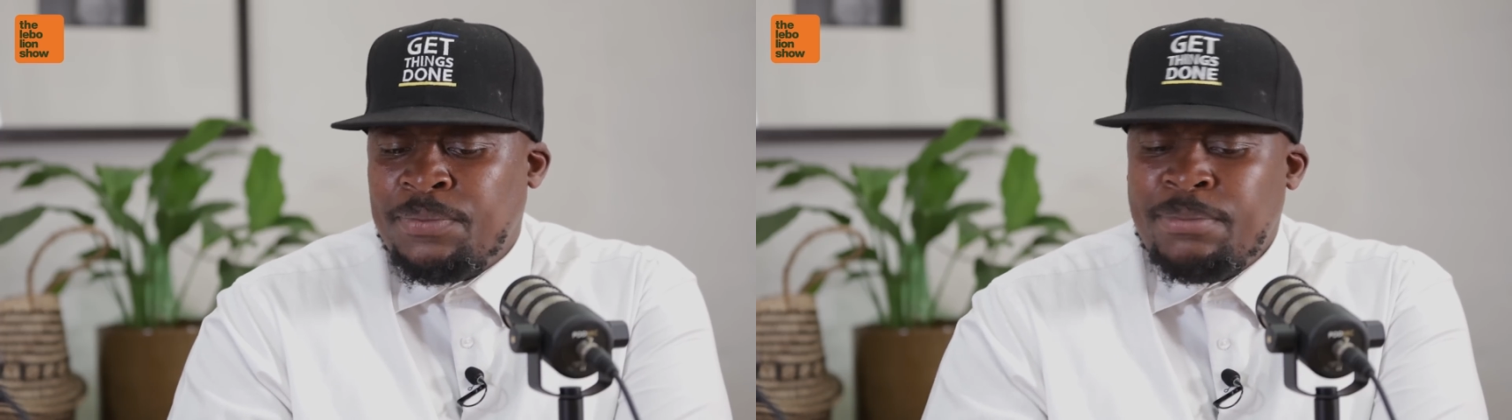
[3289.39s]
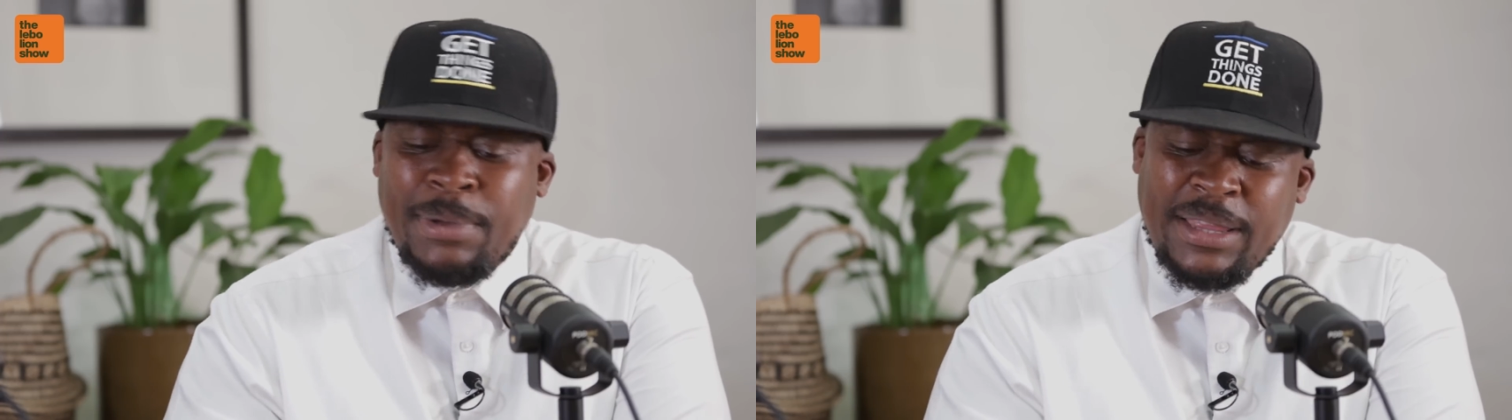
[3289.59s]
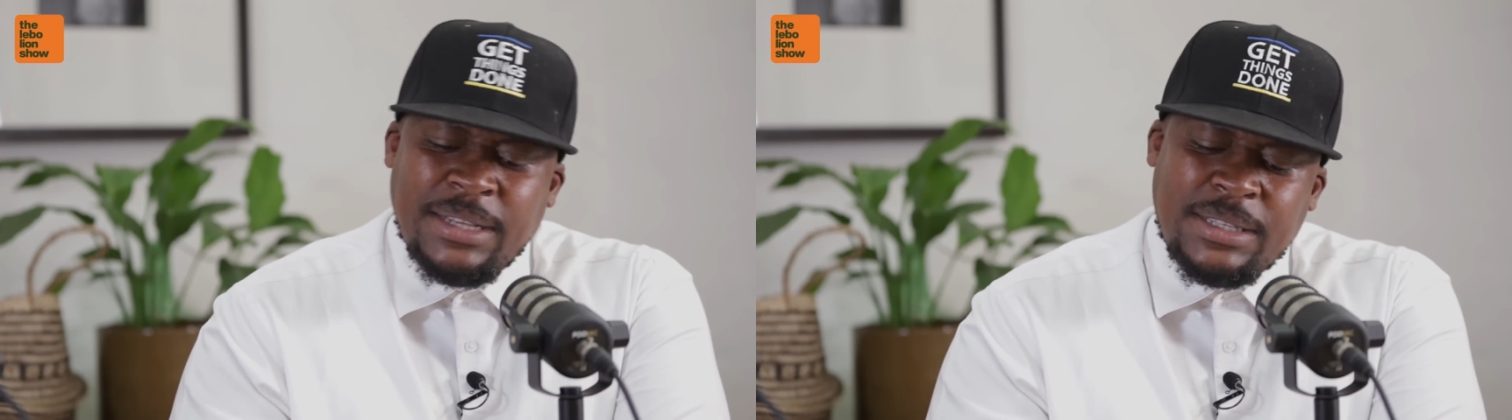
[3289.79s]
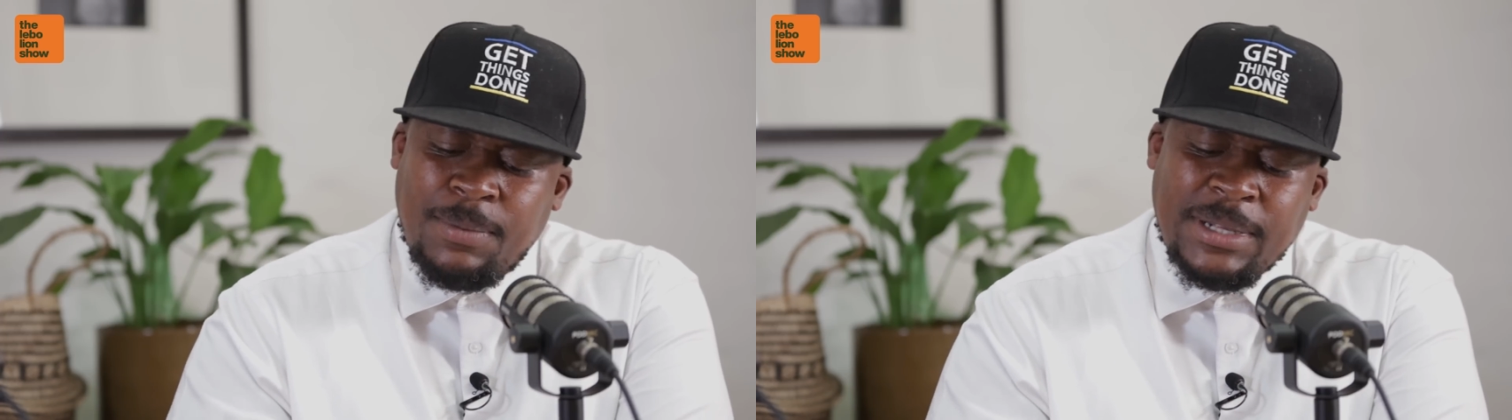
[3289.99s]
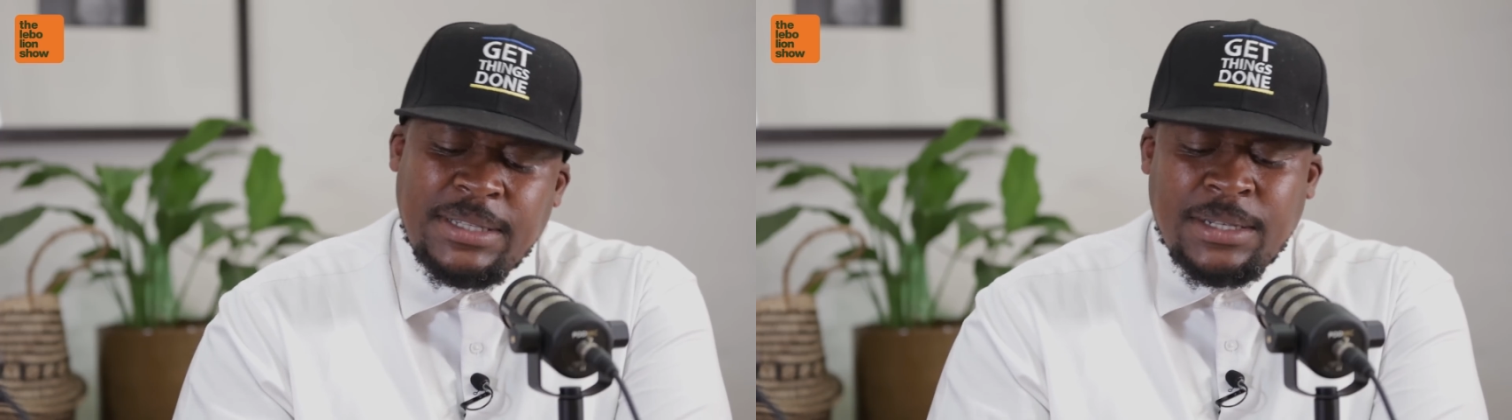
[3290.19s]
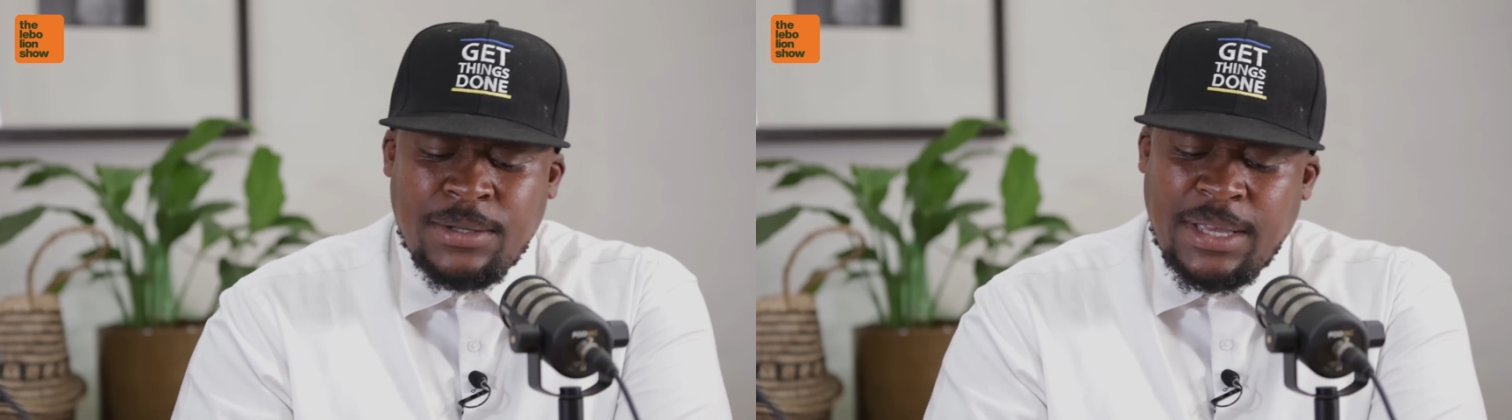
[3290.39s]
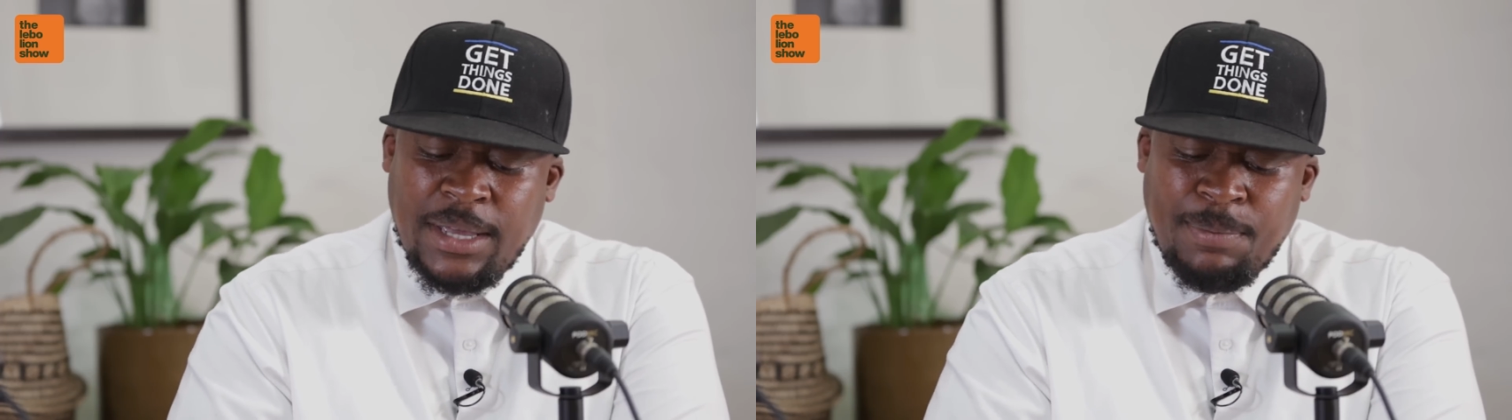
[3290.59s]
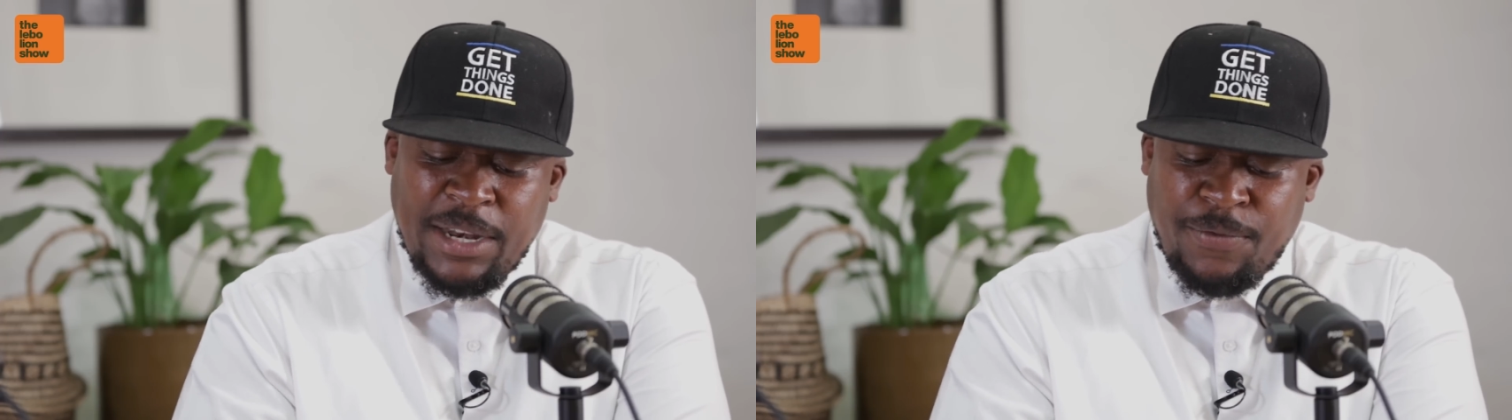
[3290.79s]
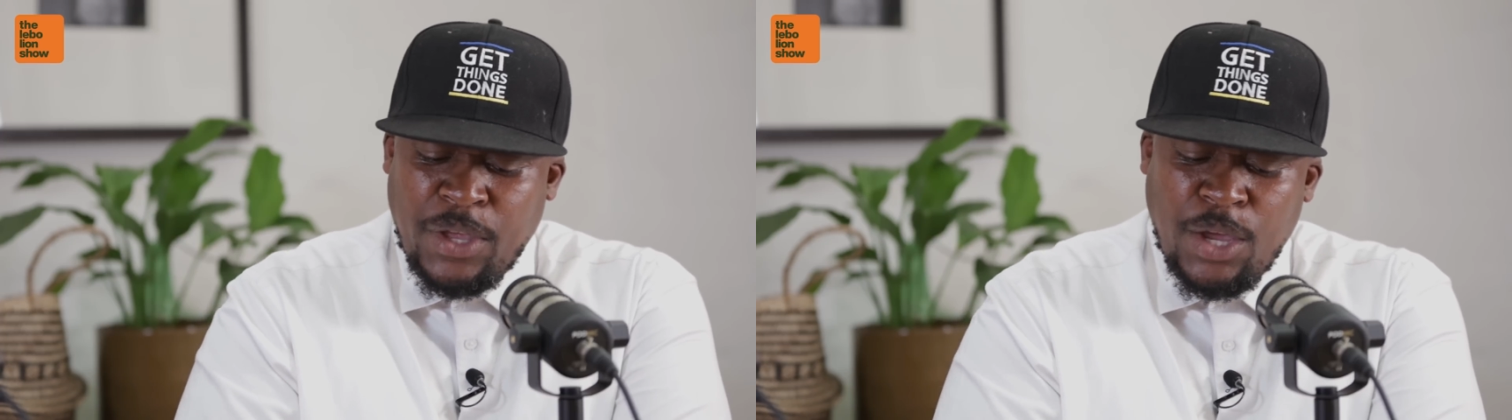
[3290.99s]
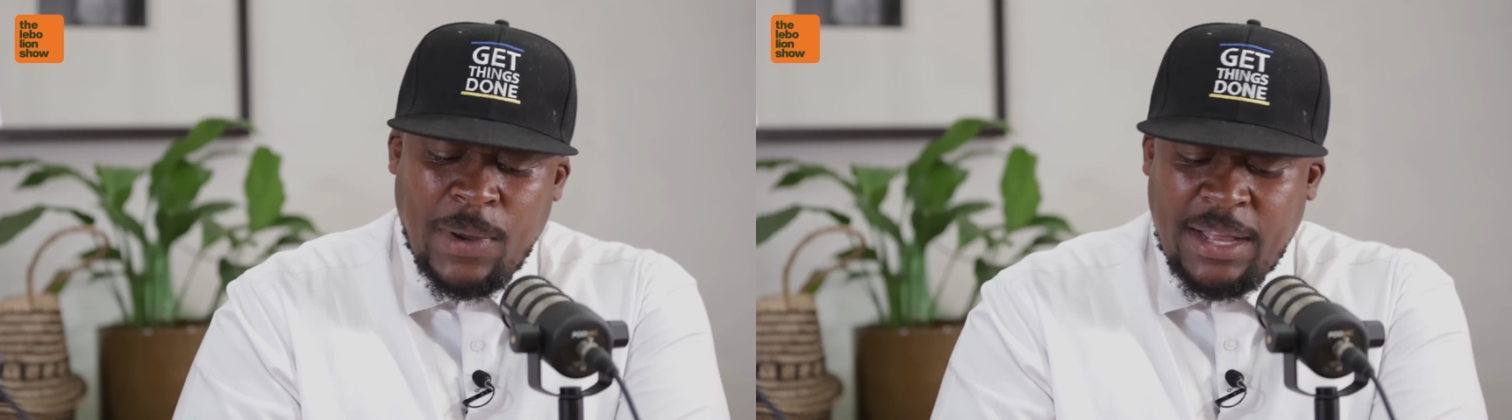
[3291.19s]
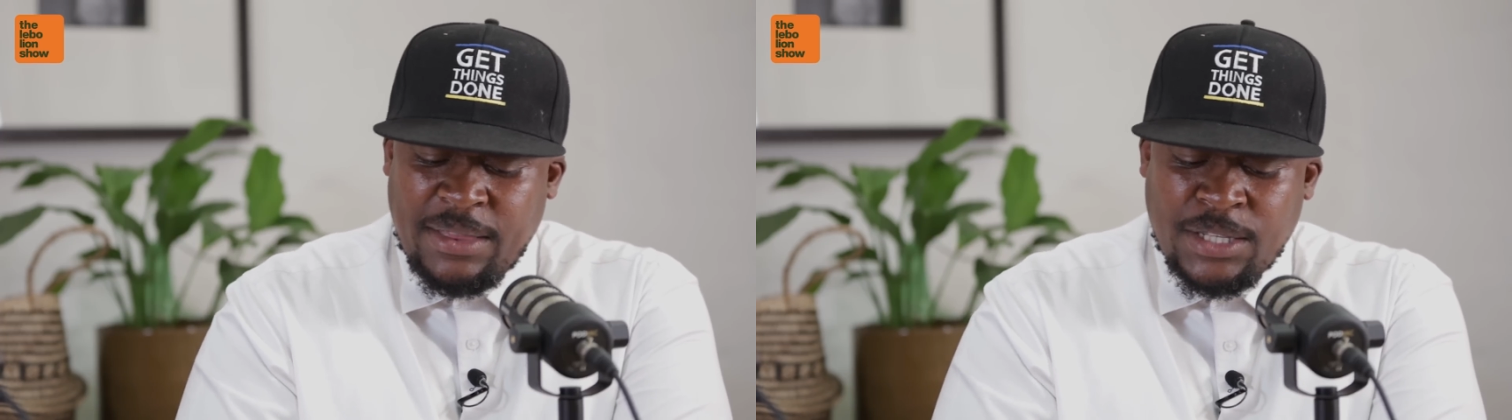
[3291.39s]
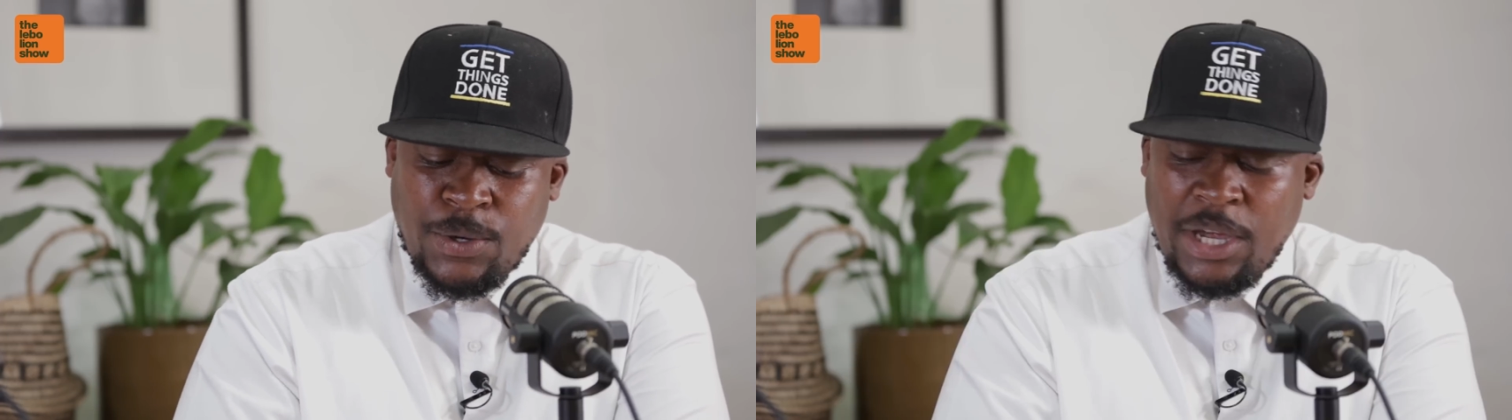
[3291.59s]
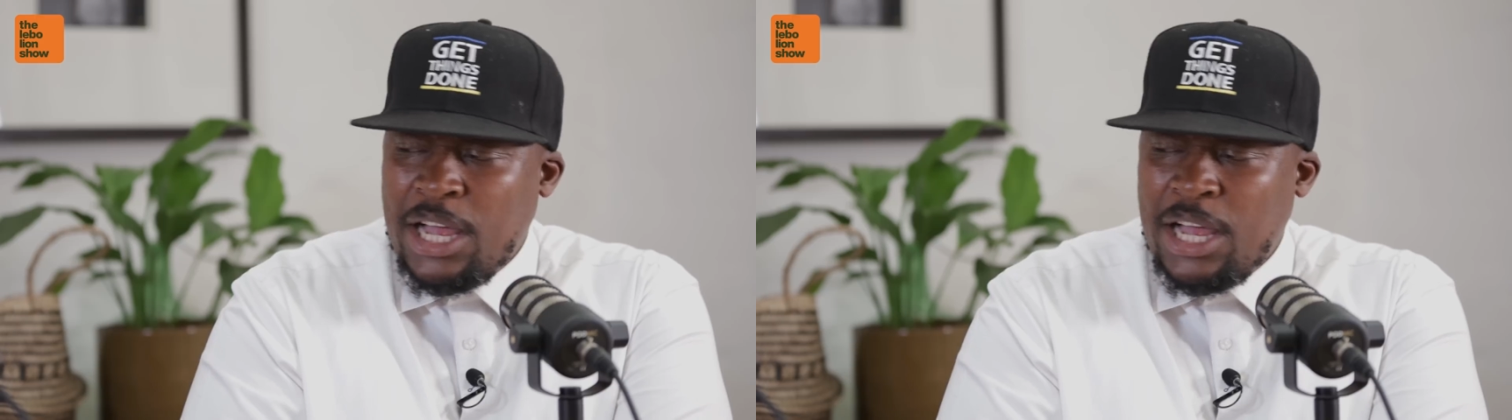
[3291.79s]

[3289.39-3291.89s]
But then someone says, okay, but if you equal out the scale,